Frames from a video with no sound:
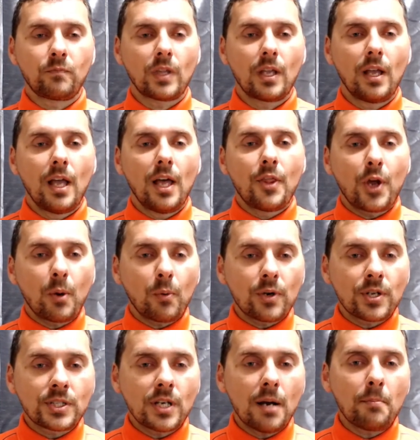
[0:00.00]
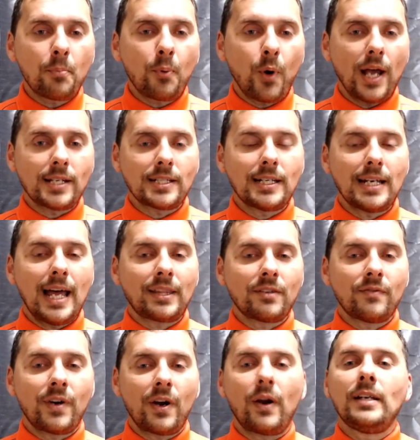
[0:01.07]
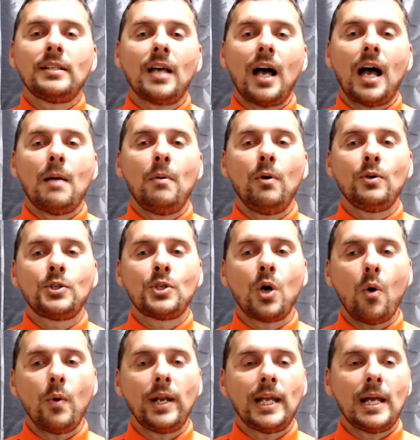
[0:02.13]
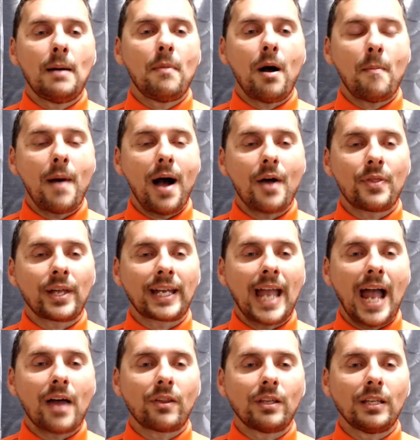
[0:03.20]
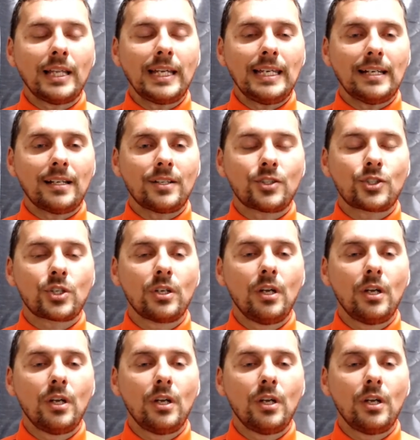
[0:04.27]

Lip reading: There were some present at the very time who told him about the Galileans